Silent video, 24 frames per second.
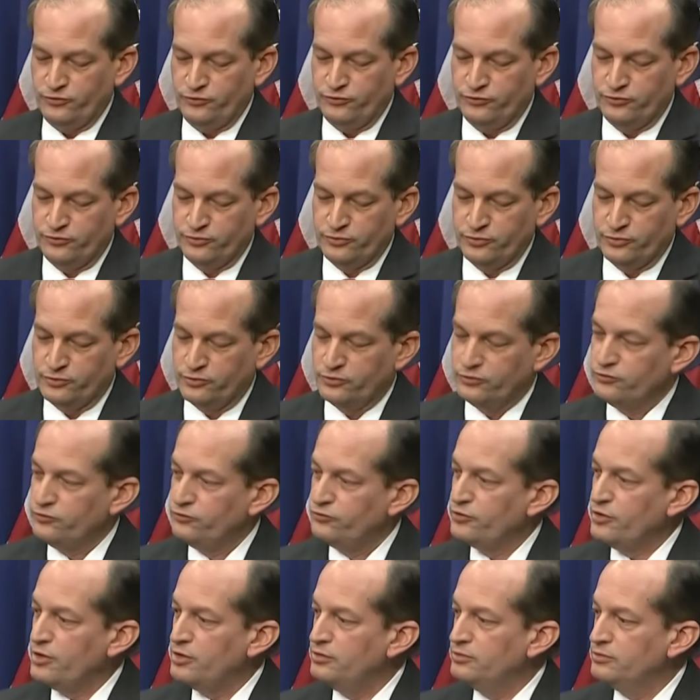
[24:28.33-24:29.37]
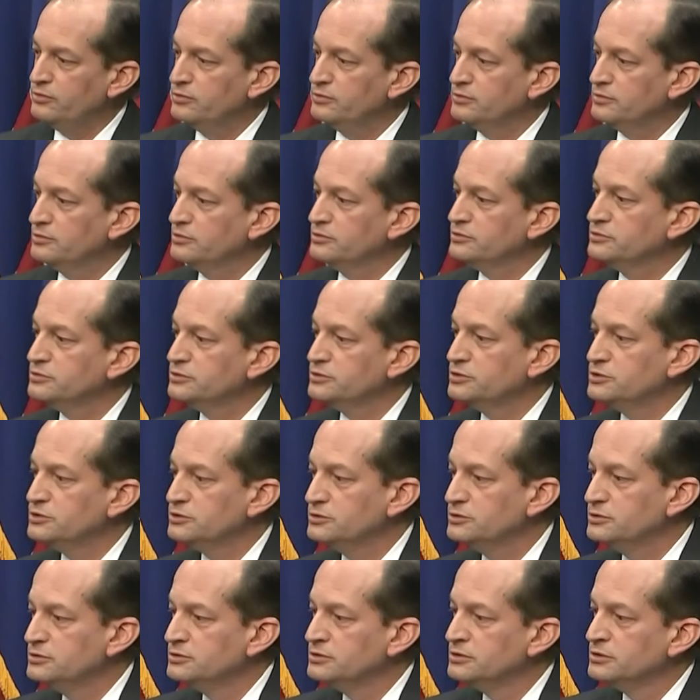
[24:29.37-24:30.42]
How can you defend, what was
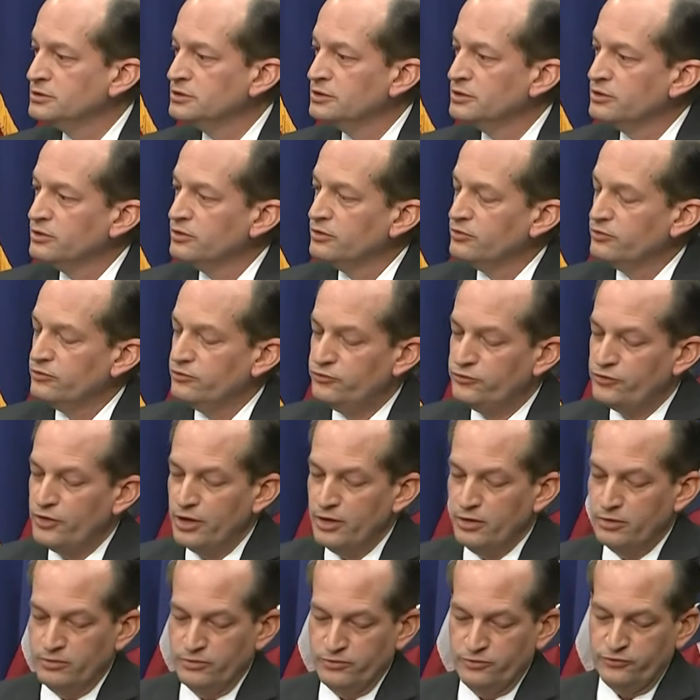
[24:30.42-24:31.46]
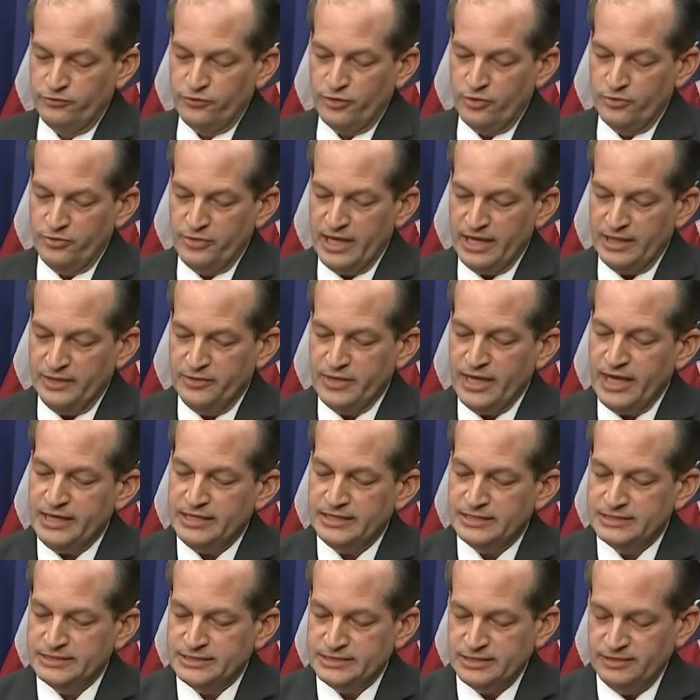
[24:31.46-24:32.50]
the purpose of that? So that
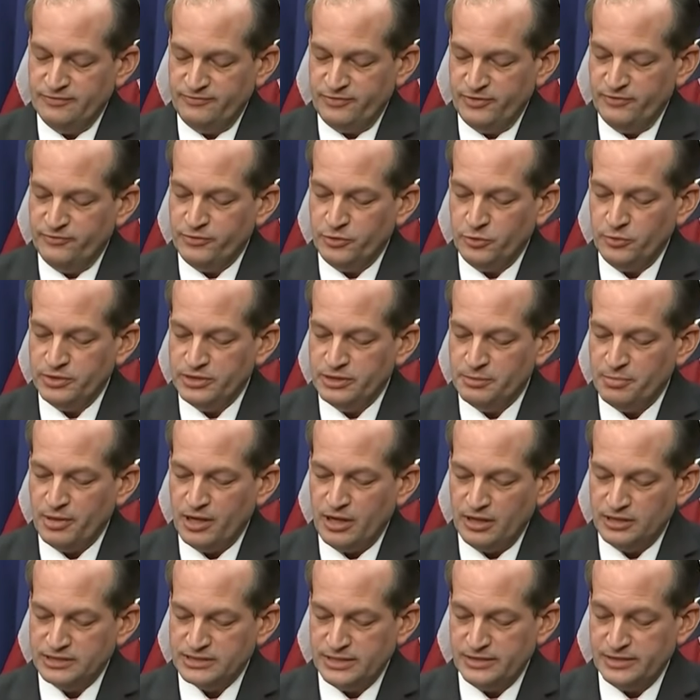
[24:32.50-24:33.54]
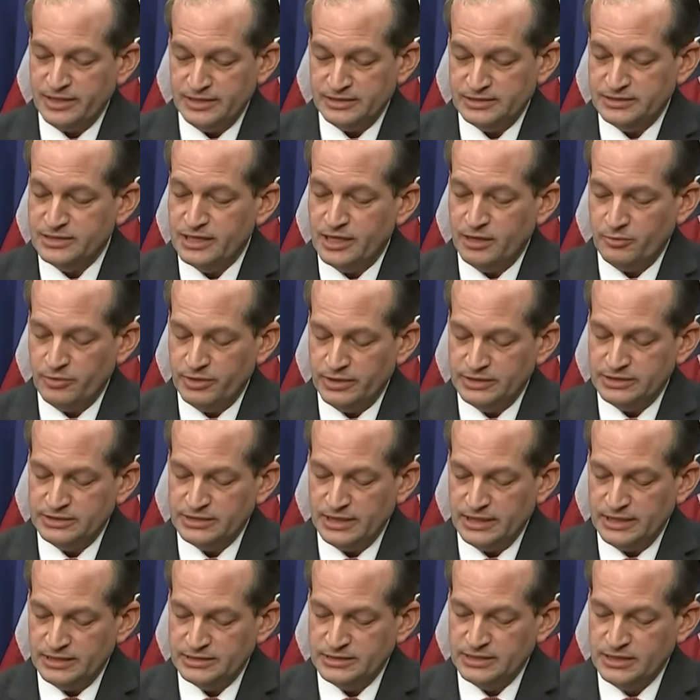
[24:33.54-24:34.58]
is, if you read the policy, that is not what it
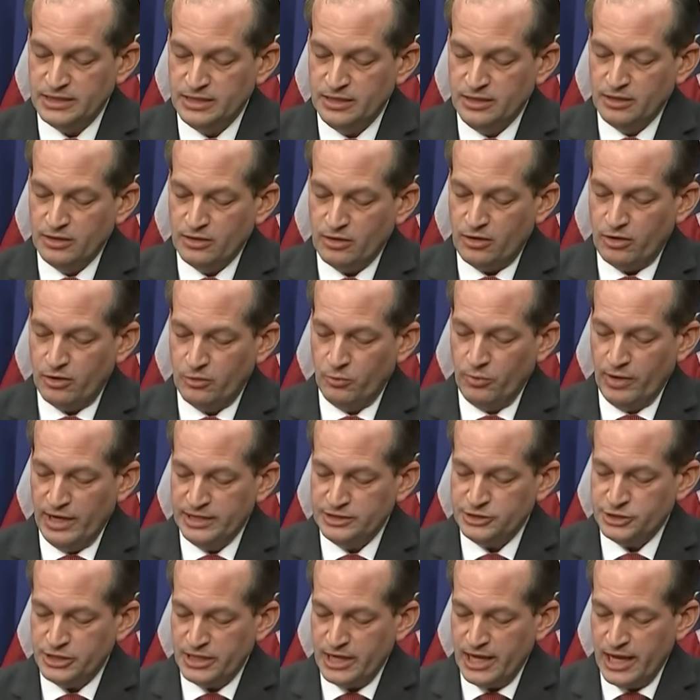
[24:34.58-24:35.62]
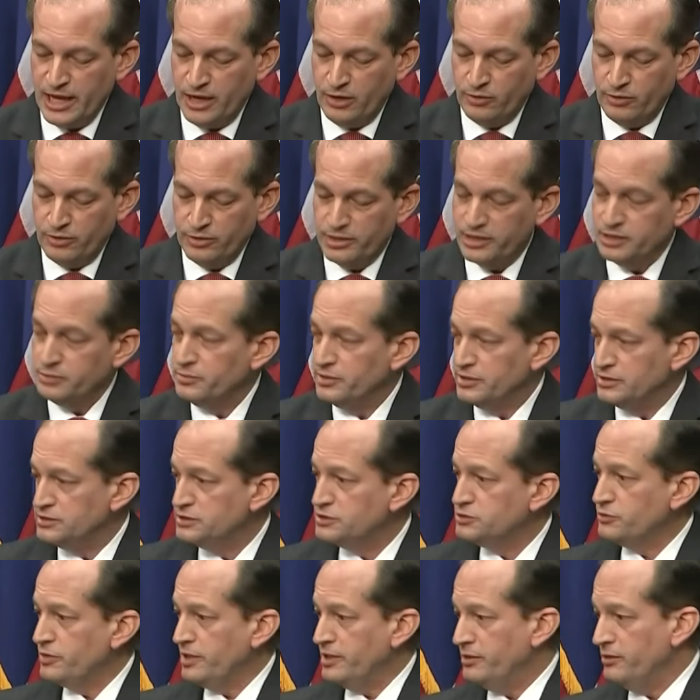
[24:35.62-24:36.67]
does. Our Wage and Hour
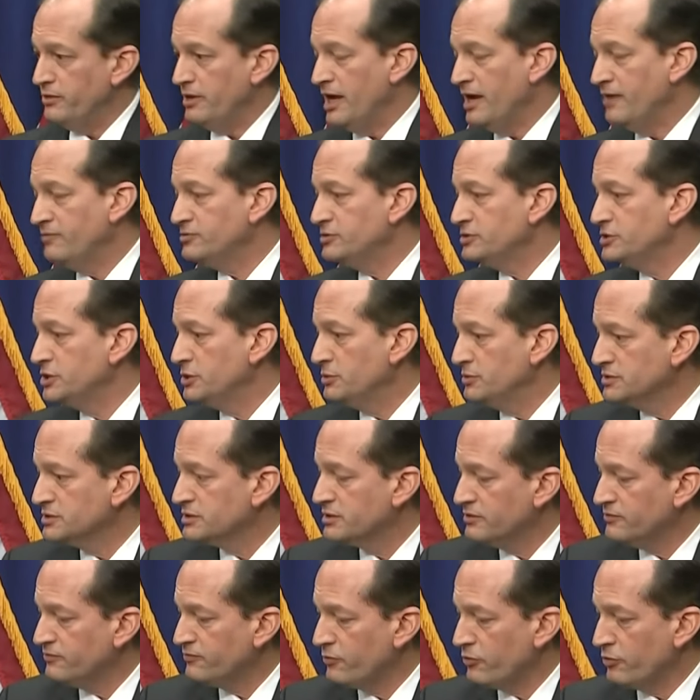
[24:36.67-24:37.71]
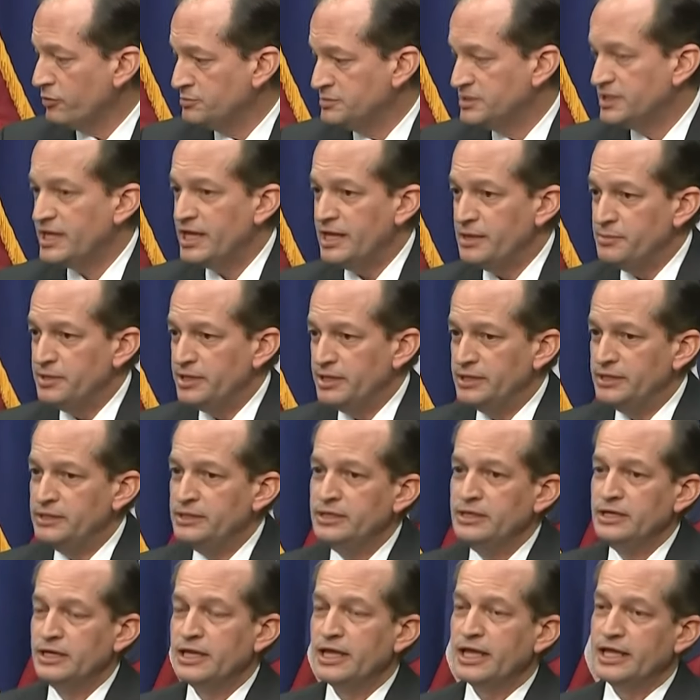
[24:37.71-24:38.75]
administrator, after she was confirmed, came in
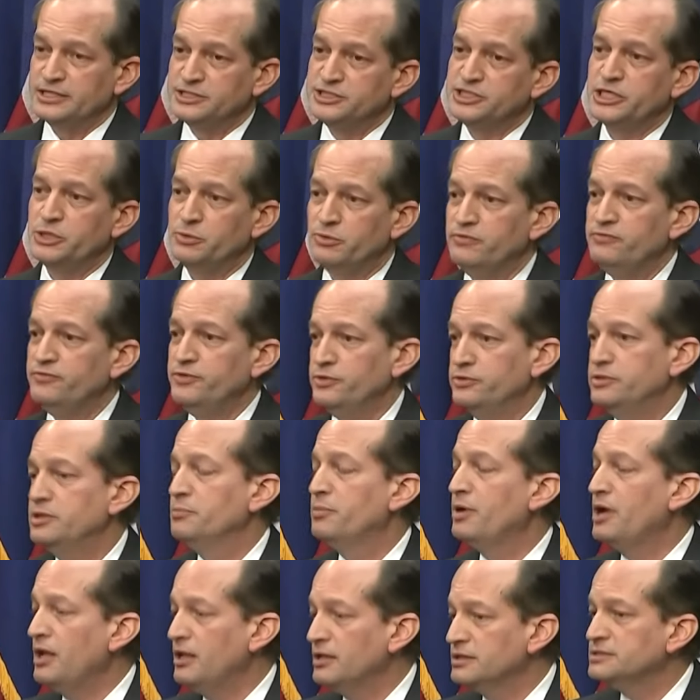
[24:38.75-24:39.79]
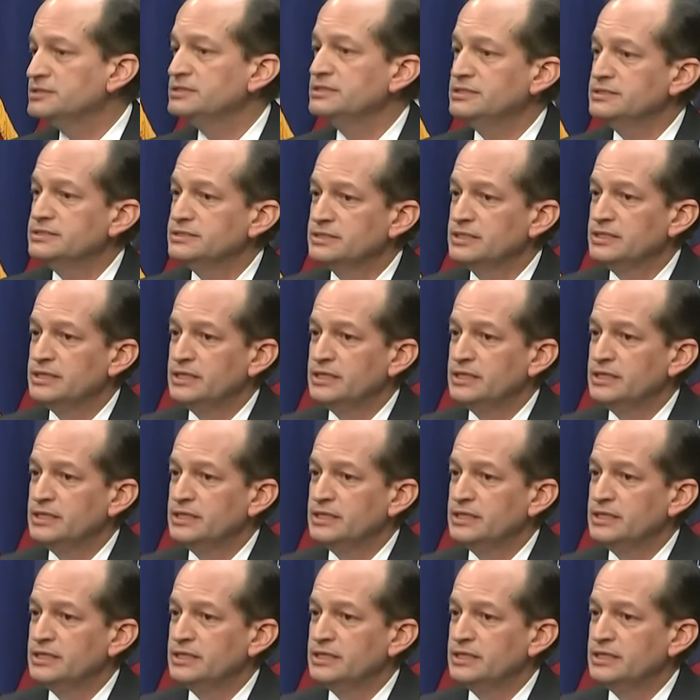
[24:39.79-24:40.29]
and she reviewed the policies.